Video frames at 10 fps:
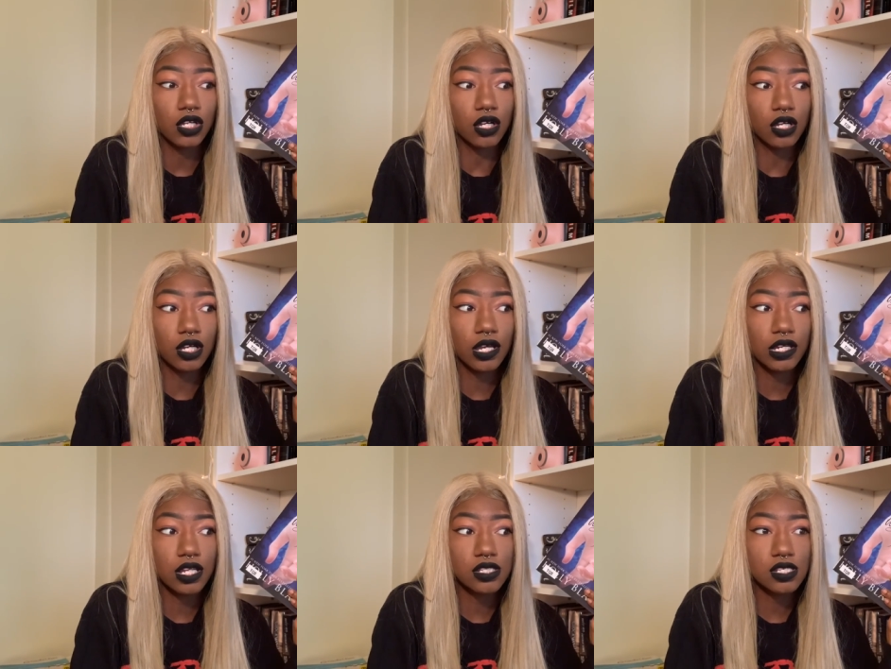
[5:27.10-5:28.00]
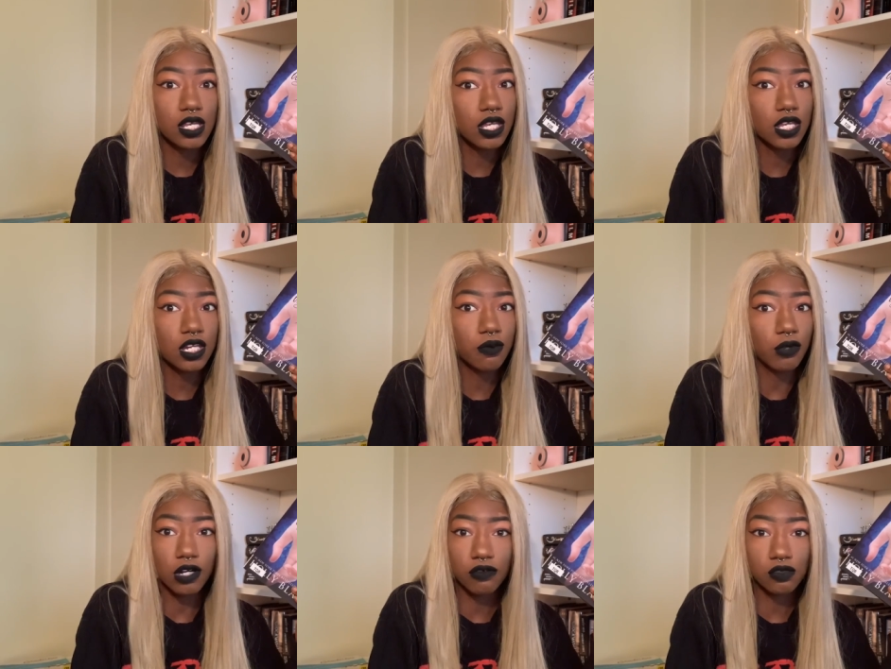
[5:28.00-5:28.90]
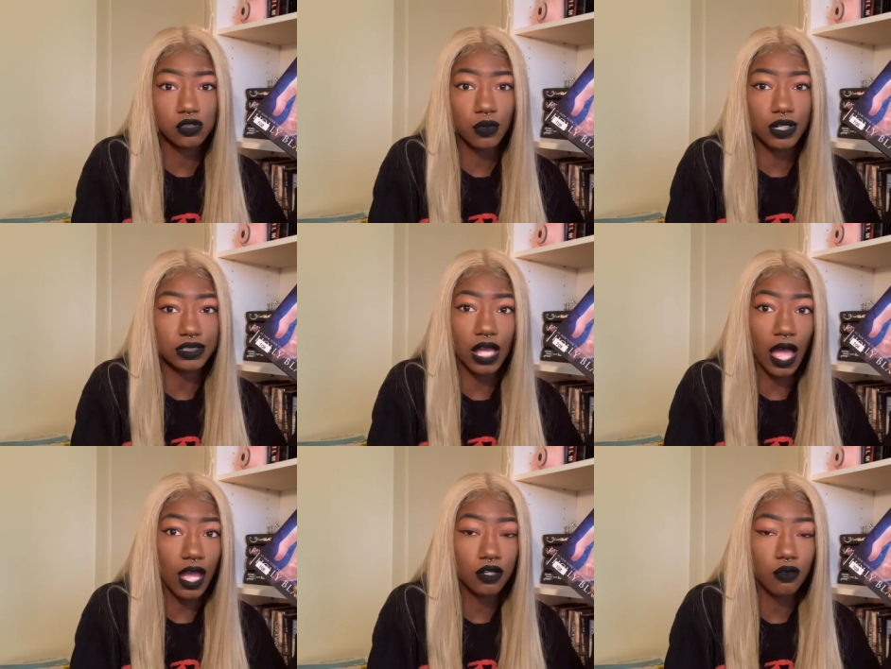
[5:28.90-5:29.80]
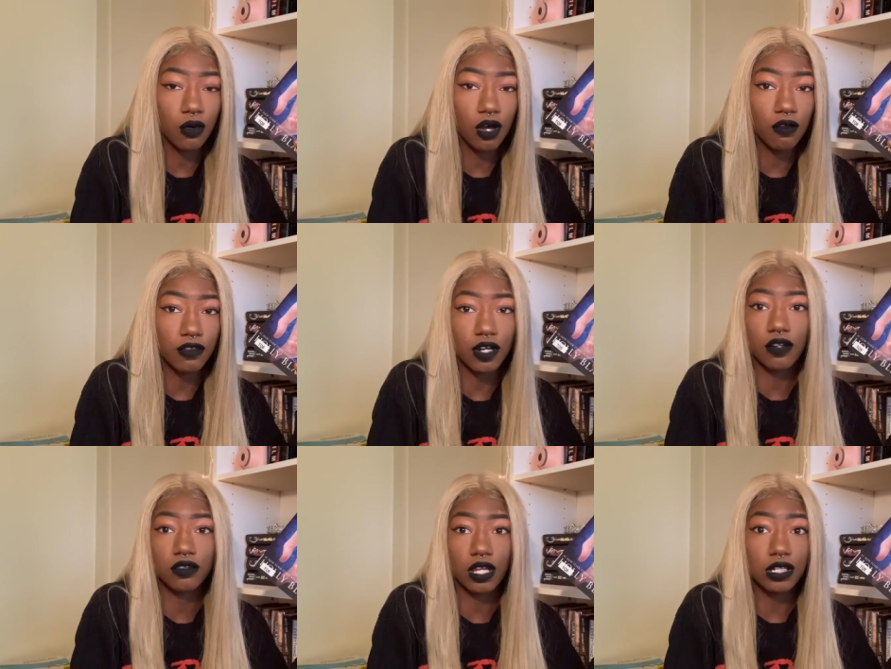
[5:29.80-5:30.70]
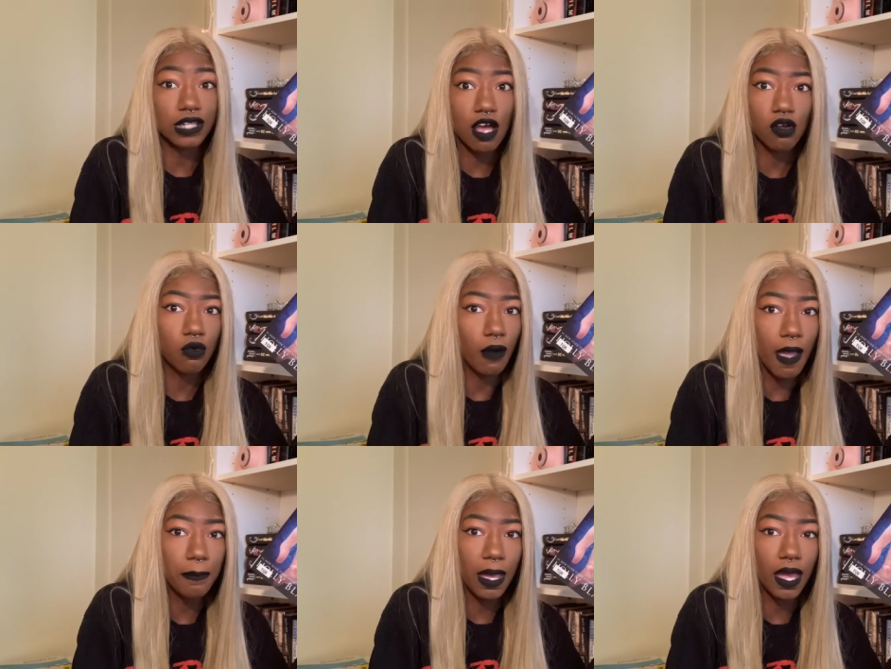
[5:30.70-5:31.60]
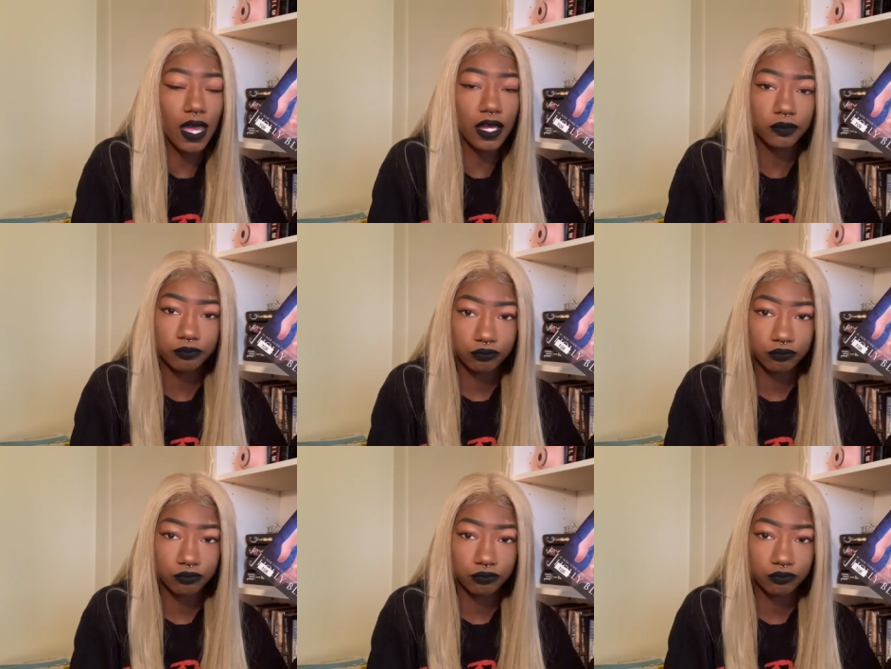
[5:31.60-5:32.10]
good teen werewolf stories that I know of that are like not on Wattpad.